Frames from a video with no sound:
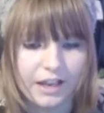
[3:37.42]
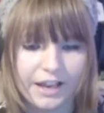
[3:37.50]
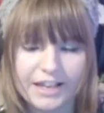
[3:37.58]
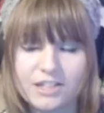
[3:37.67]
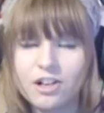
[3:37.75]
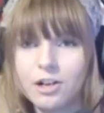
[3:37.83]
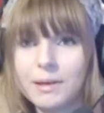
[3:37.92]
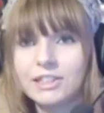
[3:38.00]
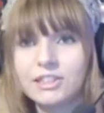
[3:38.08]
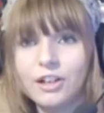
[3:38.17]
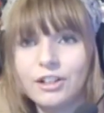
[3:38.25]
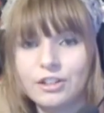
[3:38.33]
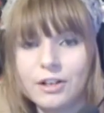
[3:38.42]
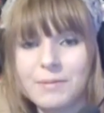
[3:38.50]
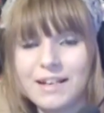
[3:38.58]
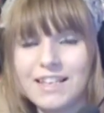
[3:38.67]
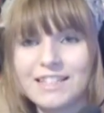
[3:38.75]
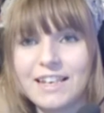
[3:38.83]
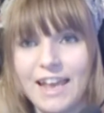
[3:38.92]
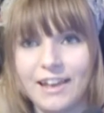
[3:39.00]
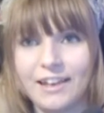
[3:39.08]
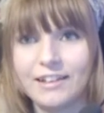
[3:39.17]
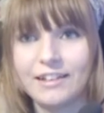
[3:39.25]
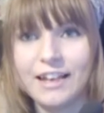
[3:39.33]
He's not going to be a social. I mean, he's
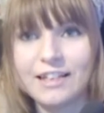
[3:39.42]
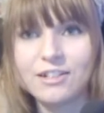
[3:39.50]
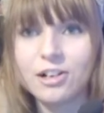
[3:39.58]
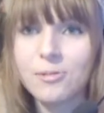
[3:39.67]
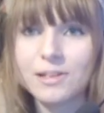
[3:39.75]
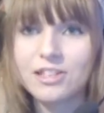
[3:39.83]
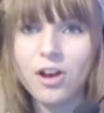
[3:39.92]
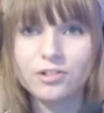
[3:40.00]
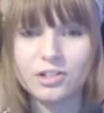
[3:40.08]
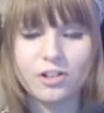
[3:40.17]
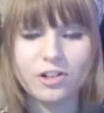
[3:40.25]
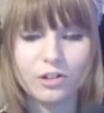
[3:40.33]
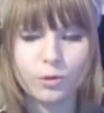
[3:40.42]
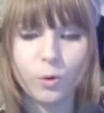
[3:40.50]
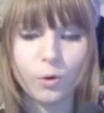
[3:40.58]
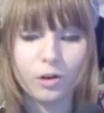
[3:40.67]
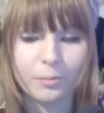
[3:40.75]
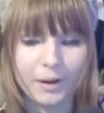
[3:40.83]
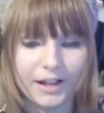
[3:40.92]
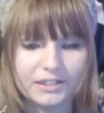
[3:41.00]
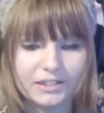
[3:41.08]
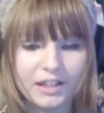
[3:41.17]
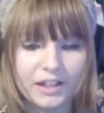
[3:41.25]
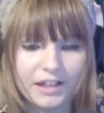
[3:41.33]
Link. He's not going to be a social. He's not going to talk
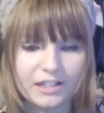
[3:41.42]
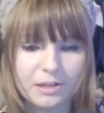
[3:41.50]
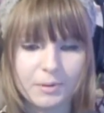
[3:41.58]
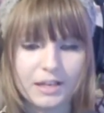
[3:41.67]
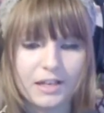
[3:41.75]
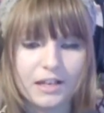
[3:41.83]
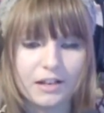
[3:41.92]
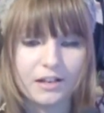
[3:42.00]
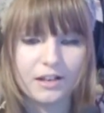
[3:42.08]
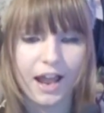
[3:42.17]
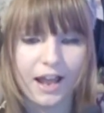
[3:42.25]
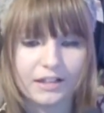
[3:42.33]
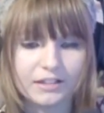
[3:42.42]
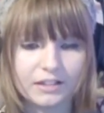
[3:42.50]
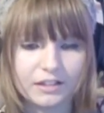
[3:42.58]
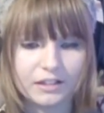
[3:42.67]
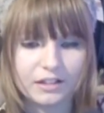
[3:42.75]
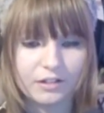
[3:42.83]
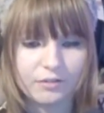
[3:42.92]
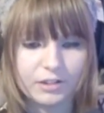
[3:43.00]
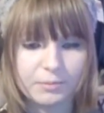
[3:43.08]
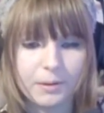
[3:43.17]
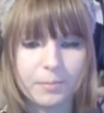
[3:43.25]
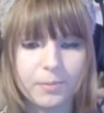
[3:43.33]
much. He's going to be that.
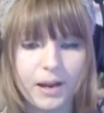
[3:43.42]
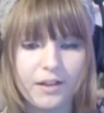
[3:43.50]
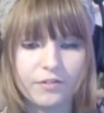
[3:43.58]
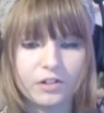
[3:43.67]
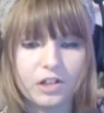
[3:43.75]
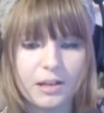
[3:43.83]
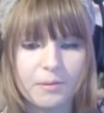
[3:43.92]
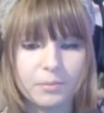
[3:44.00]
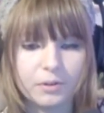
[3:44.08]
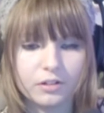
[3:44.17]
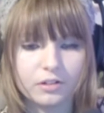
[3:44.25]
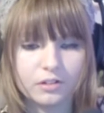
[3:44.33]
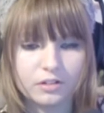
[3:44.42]
Wants to be playful and nimble.